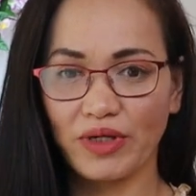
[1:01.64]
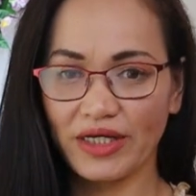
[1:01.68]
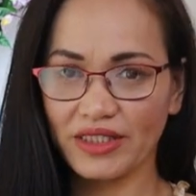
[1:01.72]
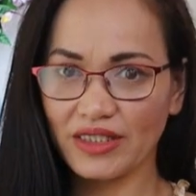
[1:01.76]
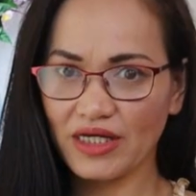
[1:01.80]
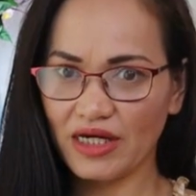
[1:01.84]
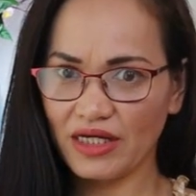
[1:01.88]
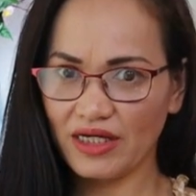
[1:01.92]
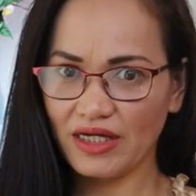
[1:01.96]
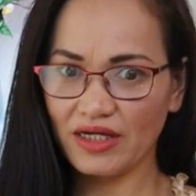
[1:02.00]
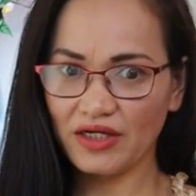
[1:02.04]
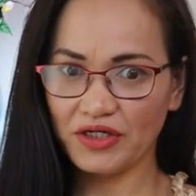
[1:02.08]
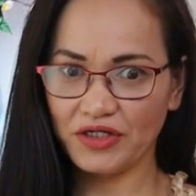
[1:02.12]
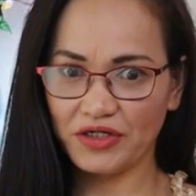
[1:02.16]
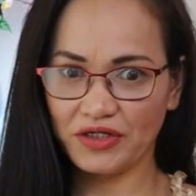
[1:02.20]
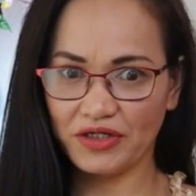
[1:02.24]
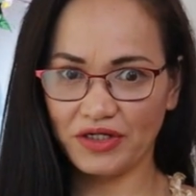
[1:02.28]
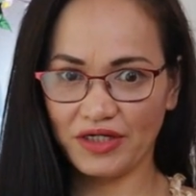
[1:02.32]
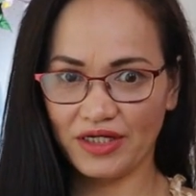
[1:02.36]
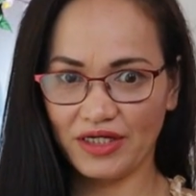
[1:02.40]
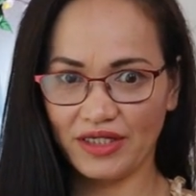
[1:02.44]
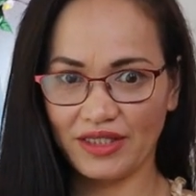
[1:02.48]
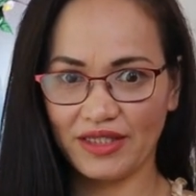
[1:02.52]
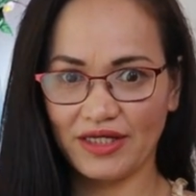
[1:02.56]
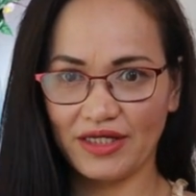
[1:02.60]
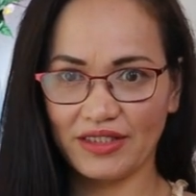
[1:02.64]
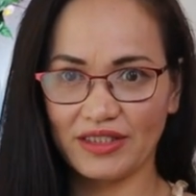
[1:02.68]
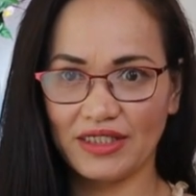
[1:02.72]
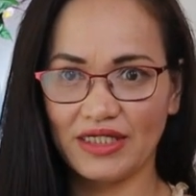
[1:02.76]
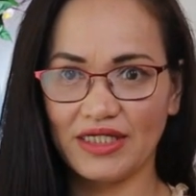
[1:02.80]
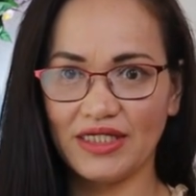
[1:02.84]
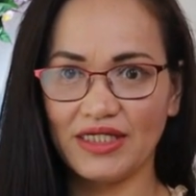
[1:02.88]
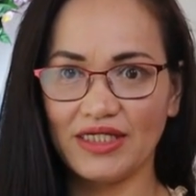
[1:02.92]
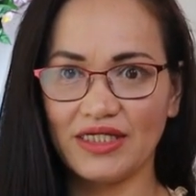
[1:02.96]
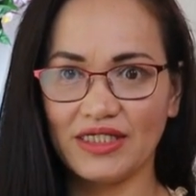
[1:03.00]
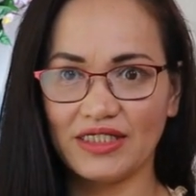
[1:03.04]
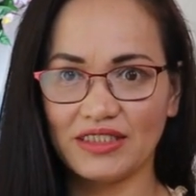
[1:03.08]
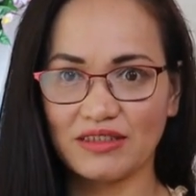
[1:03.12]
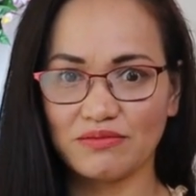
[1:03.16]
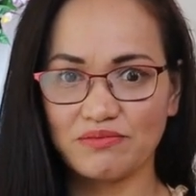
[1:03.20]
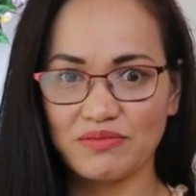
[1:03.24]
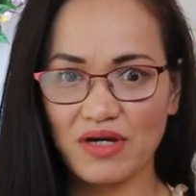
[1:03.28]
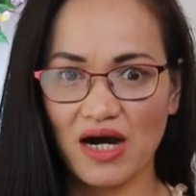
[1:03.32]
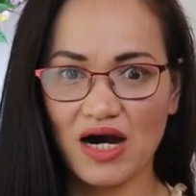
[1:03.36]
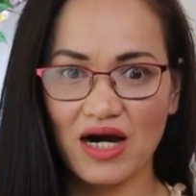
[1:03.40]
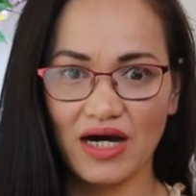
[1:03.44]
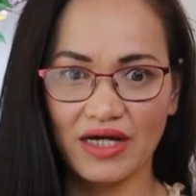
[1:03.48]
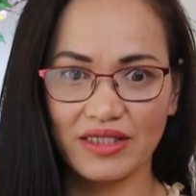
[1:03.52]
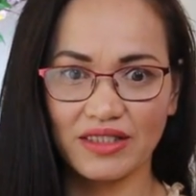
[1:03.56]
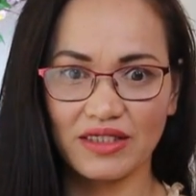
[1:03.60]
when I heard it that he is
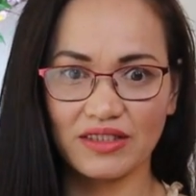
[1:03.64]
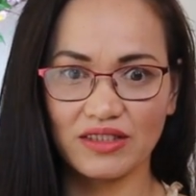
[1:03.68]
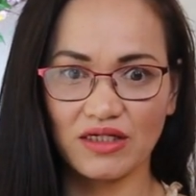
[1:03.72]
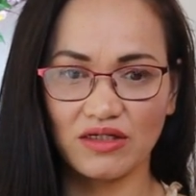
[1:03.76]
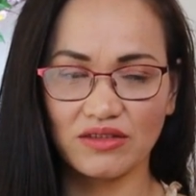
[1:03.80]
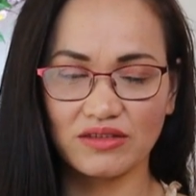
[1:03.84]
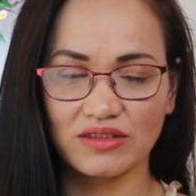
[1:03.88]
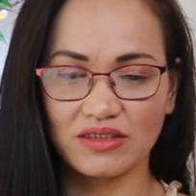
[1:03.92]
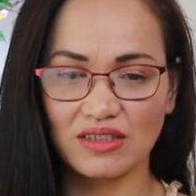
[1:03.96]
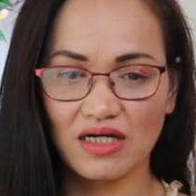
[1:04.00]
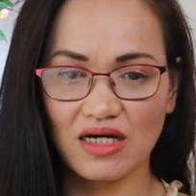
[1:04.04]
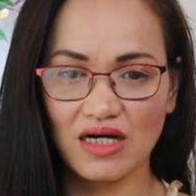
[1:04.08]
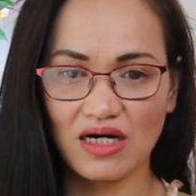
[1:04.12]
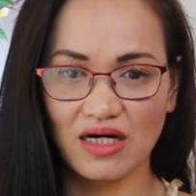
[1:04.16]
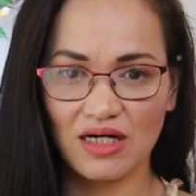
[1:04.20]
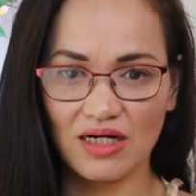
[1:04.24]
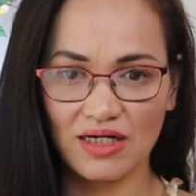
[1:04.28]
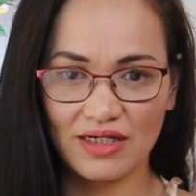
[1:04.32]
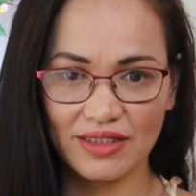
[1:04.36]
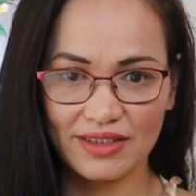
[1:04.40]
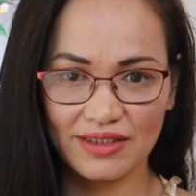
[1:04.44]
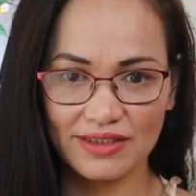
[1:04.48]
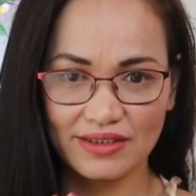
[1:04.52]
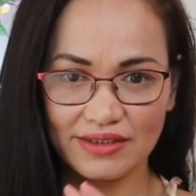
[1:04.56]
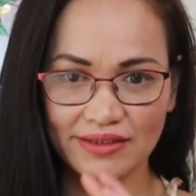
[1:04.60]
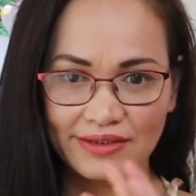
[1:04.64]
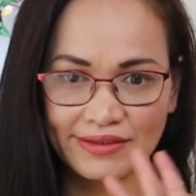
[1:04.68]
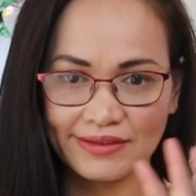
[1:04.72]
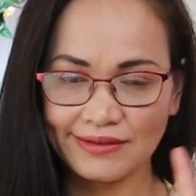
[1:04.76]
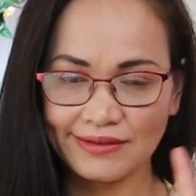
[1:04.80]
behind the notes, ah,